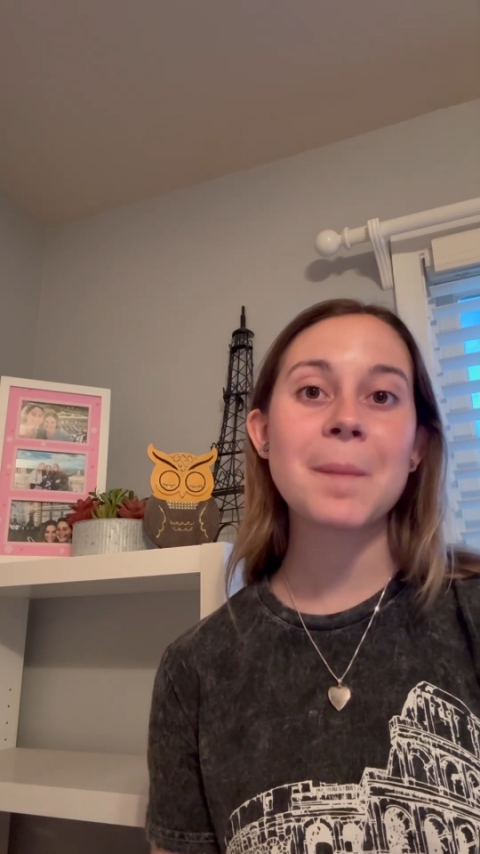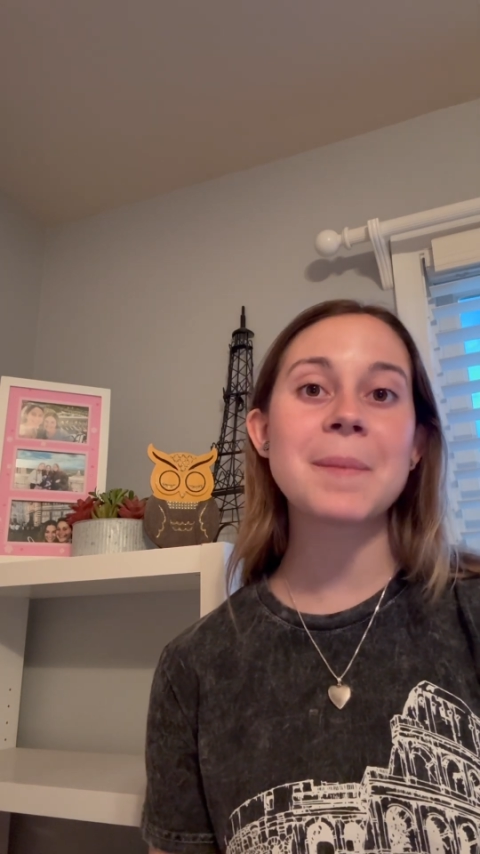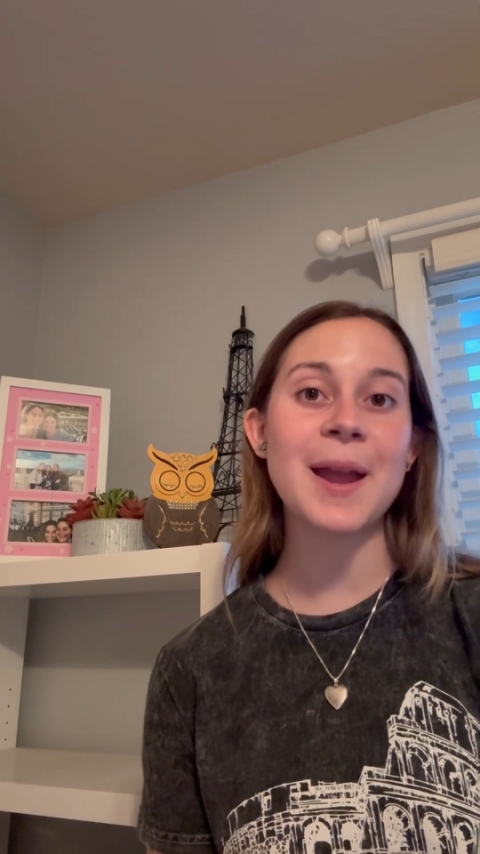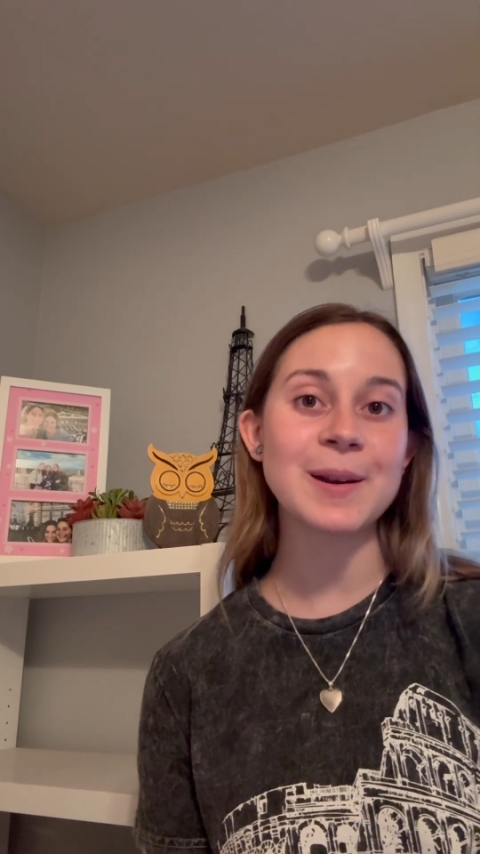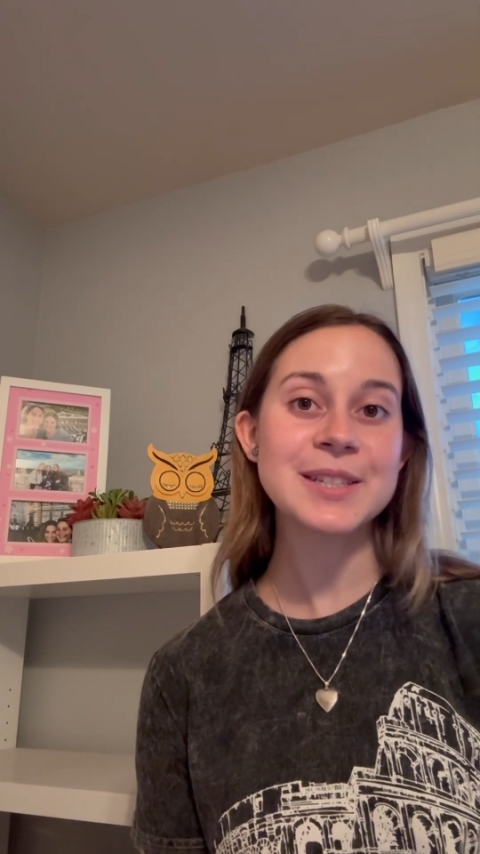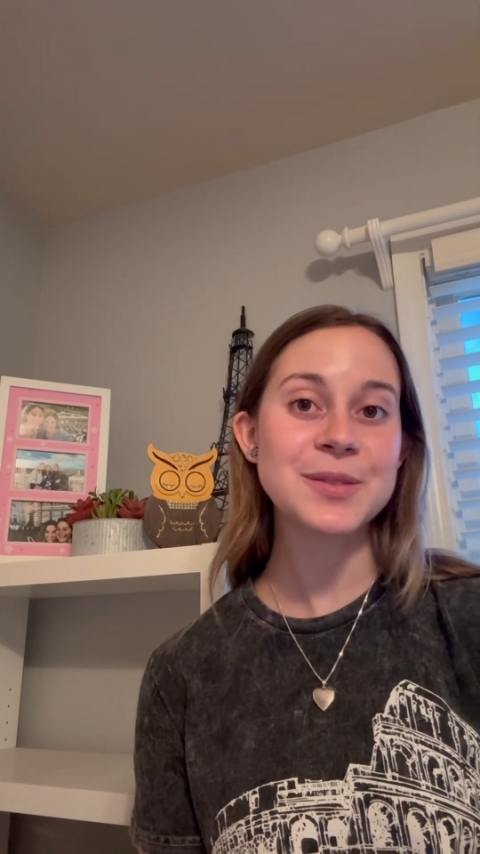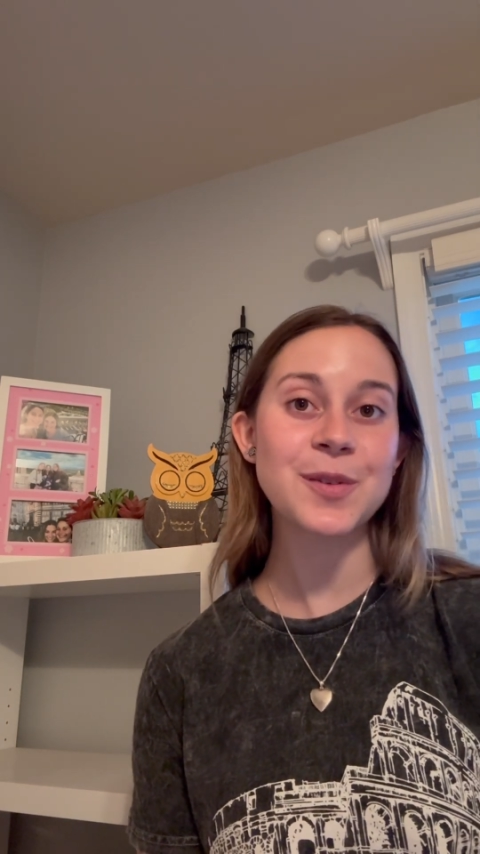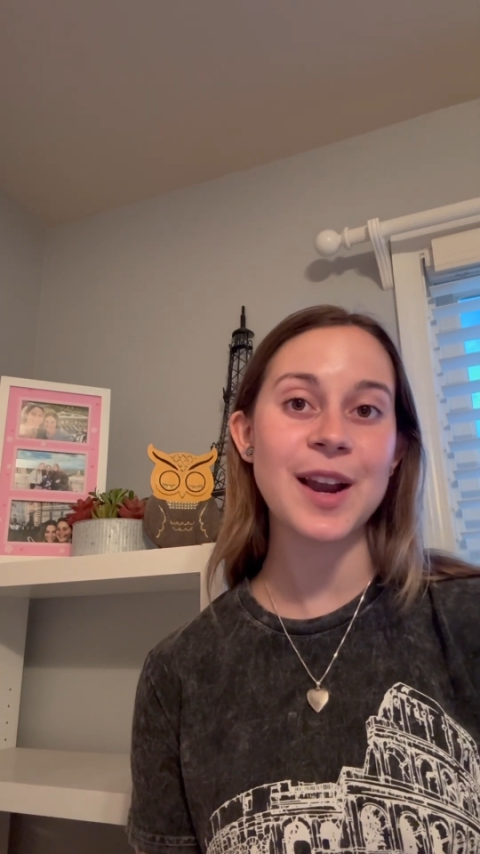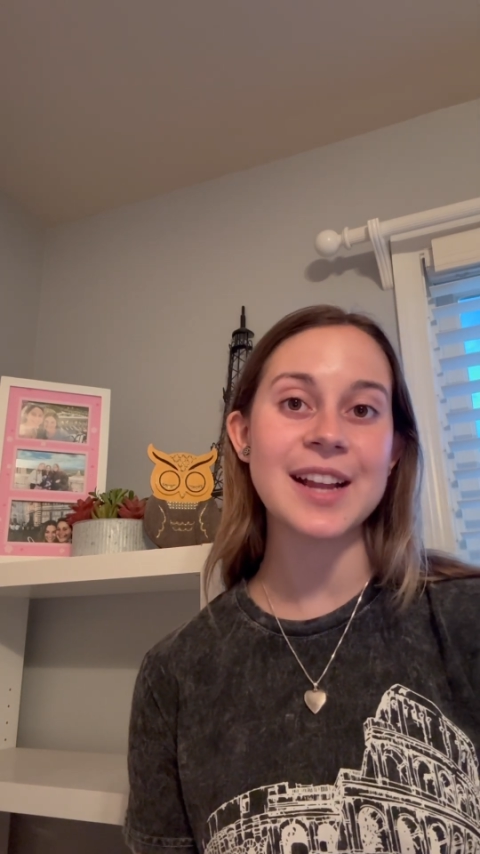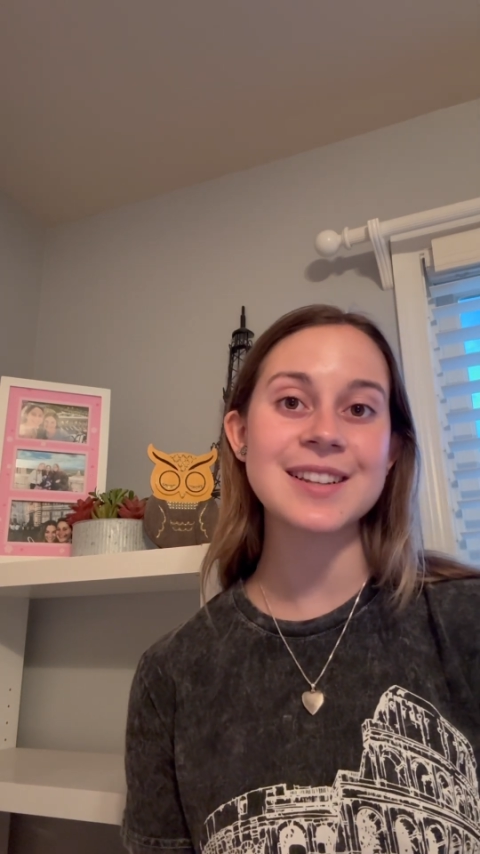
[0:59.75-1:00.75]
Paris,
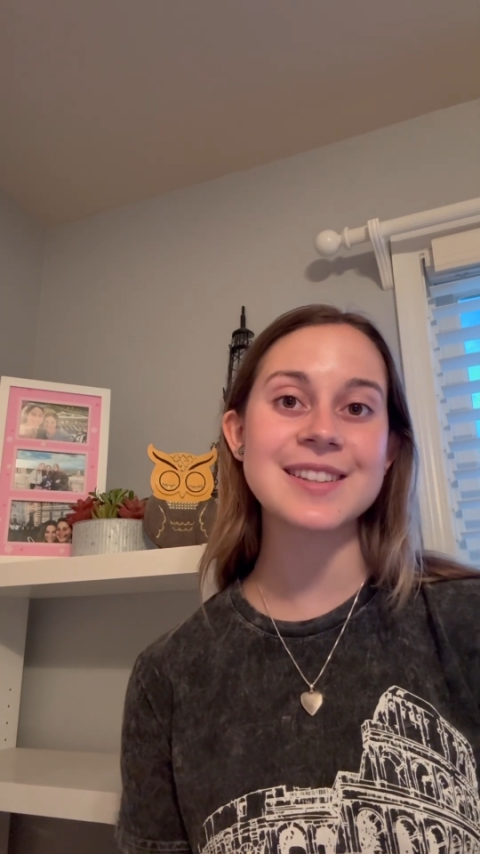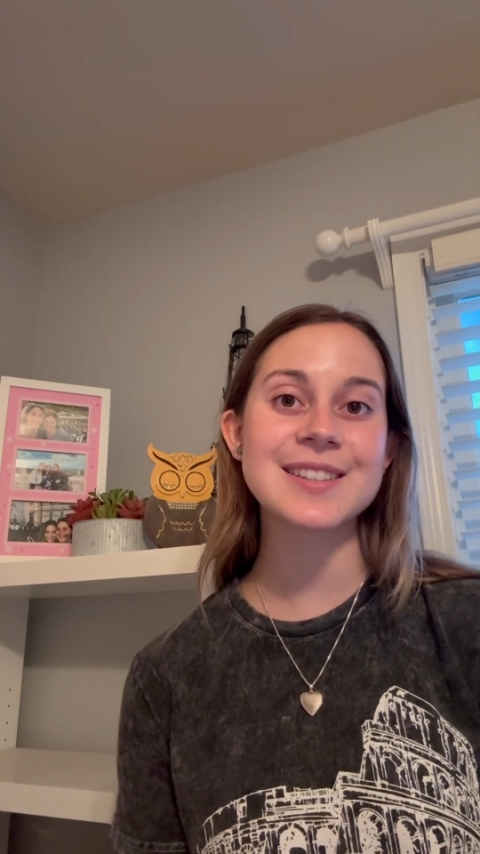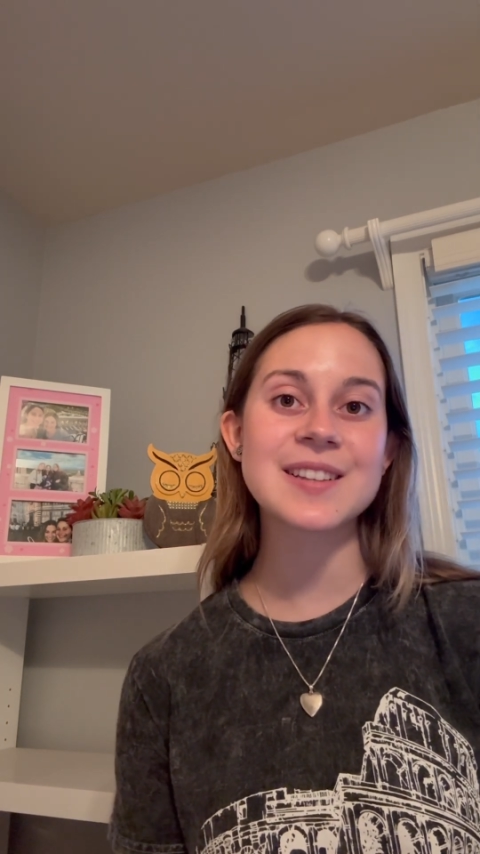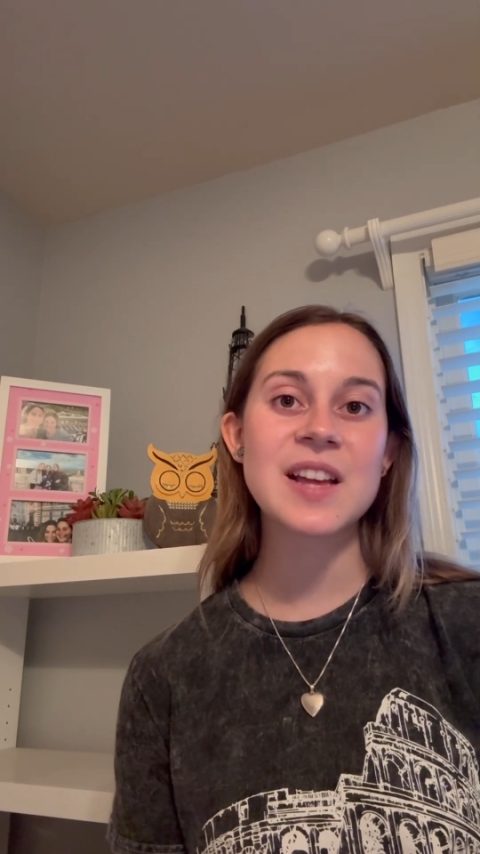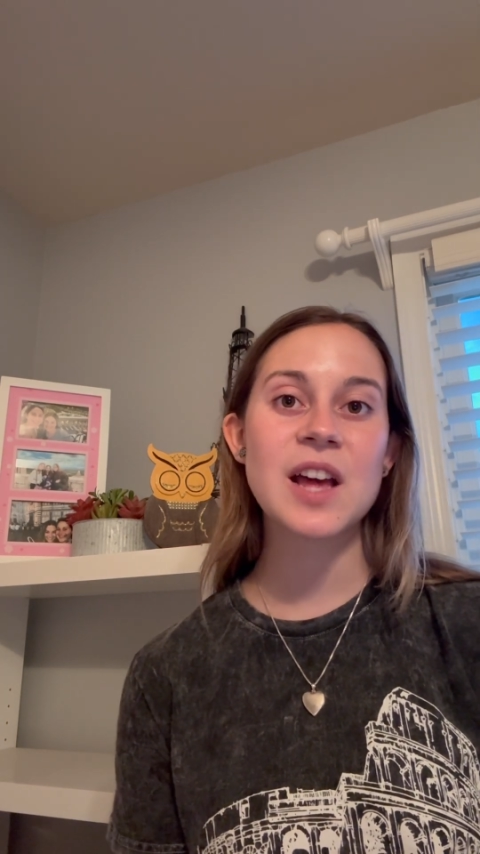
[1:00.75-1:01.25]
France,